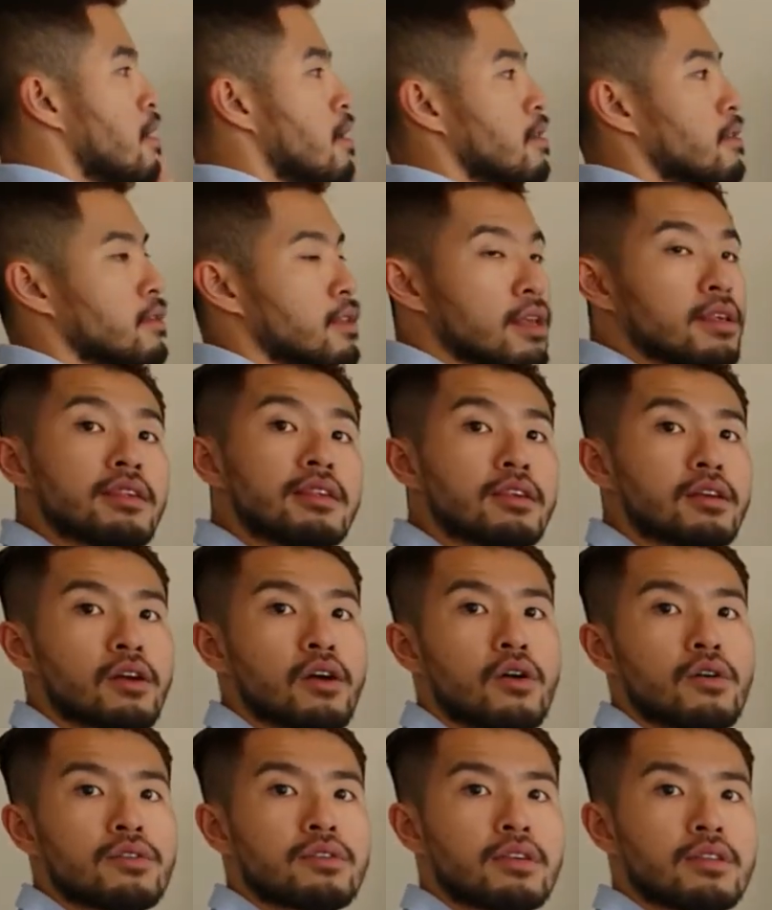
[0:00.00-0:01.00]
This is a
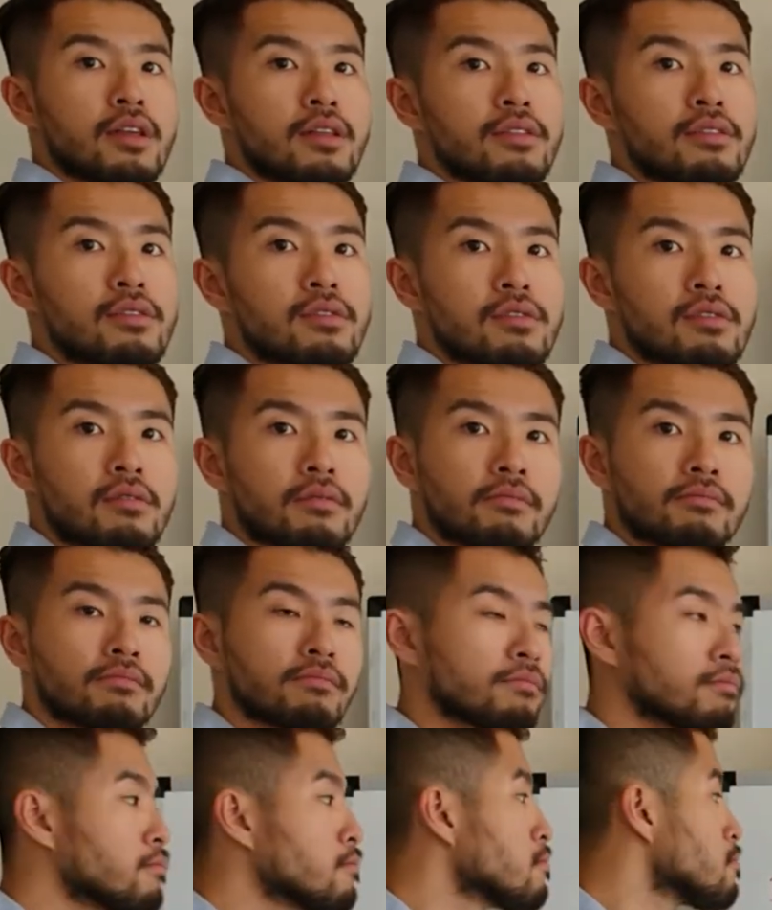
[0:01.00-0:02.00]
coincidence.
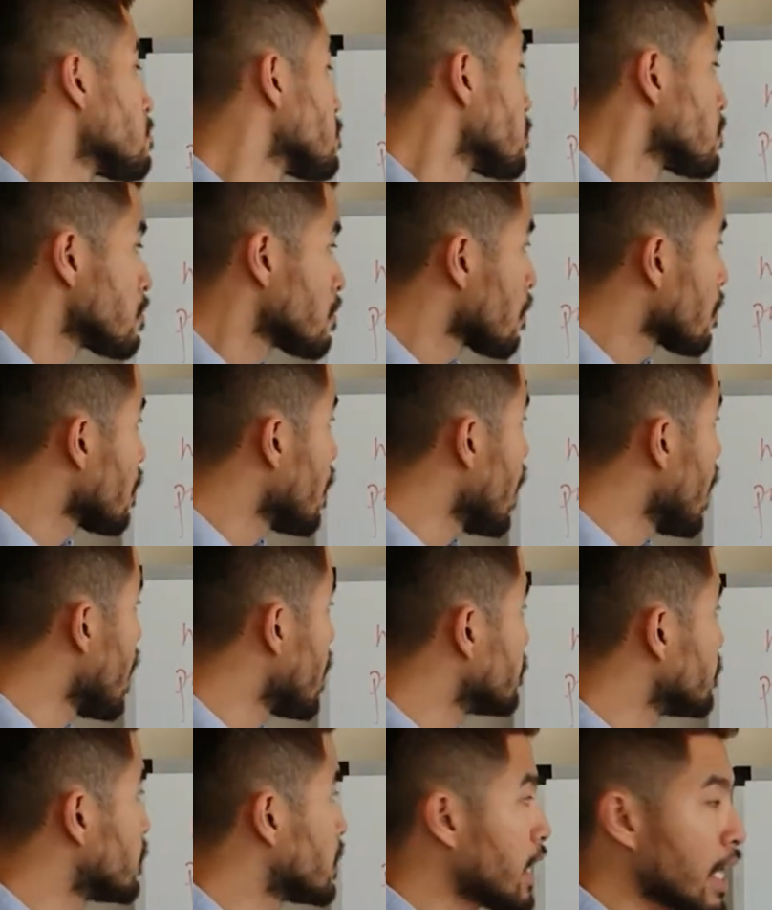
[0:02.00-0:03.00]

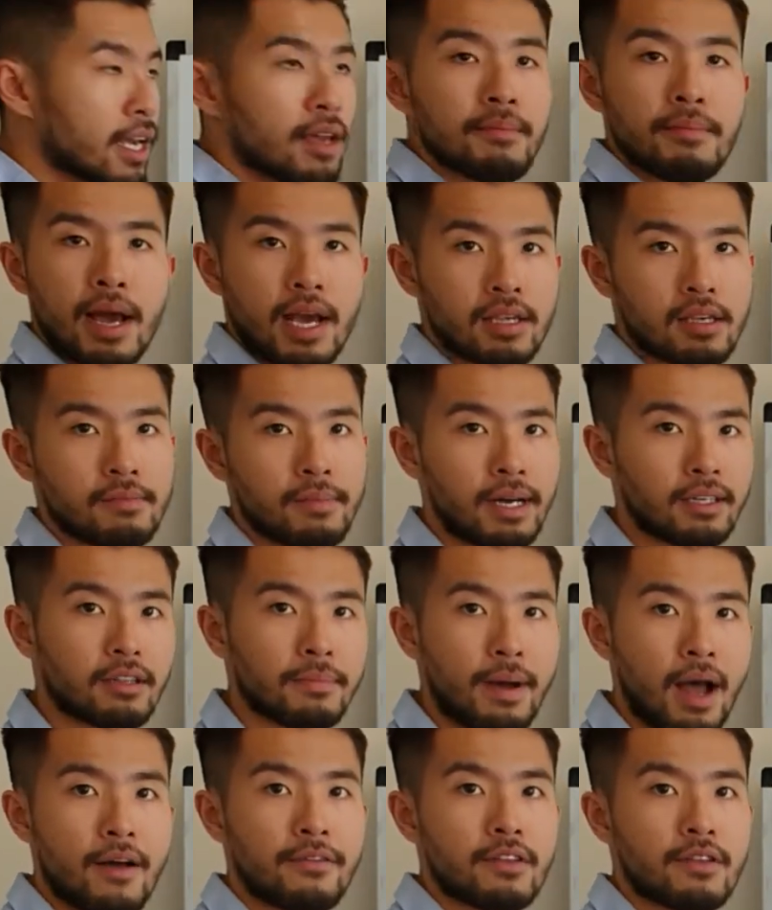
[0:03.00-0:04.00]
Second maxima, the
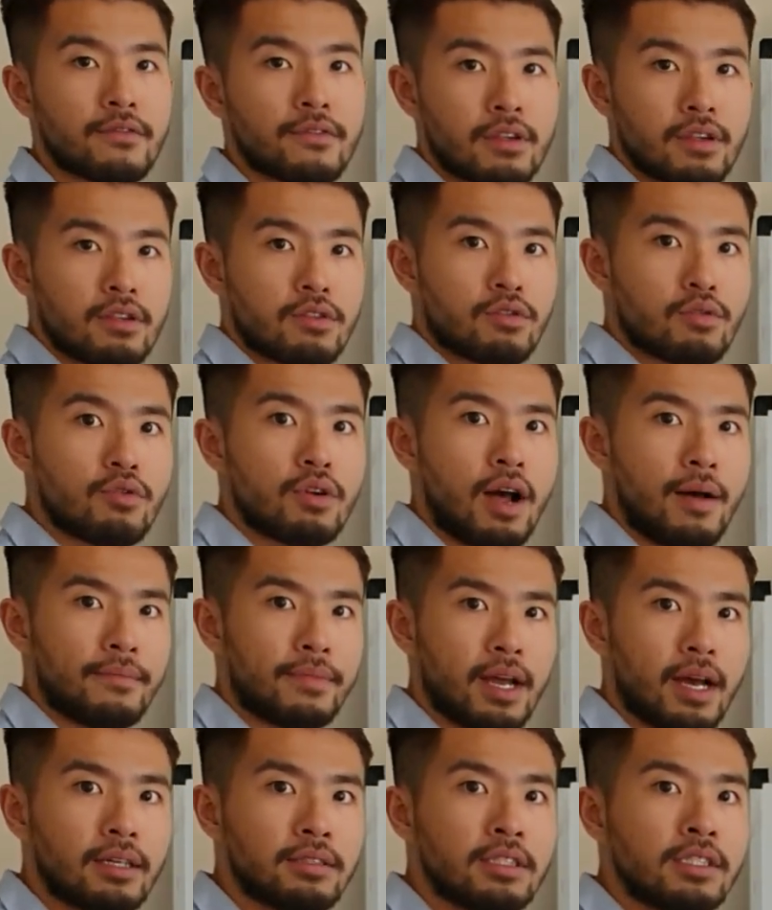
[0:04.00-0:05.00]
path difference is 2
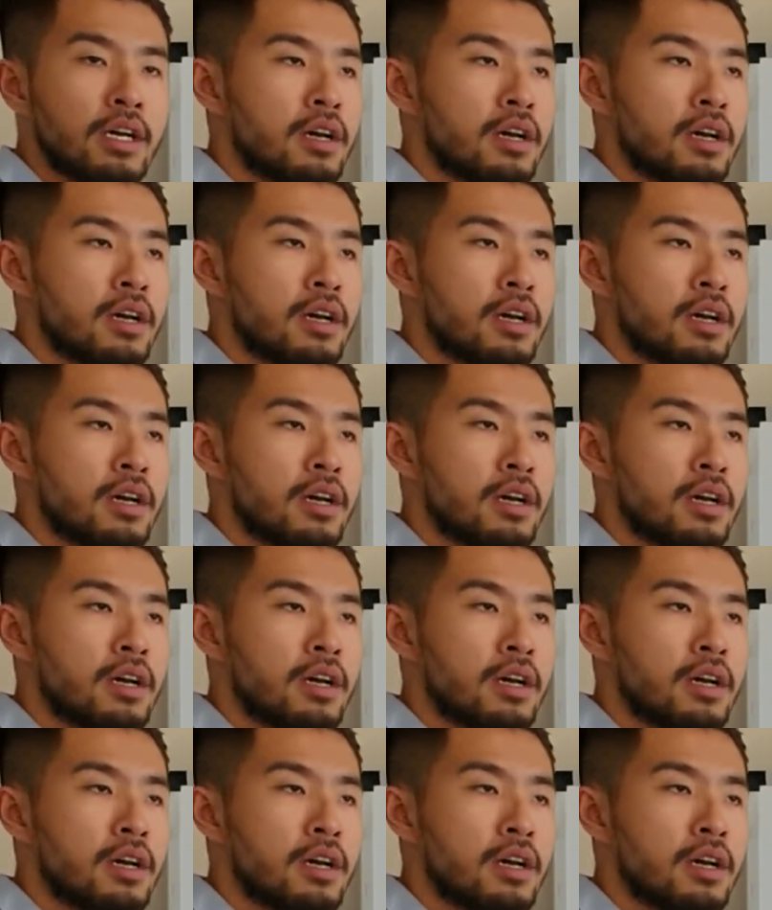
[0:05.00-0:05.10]
lambda.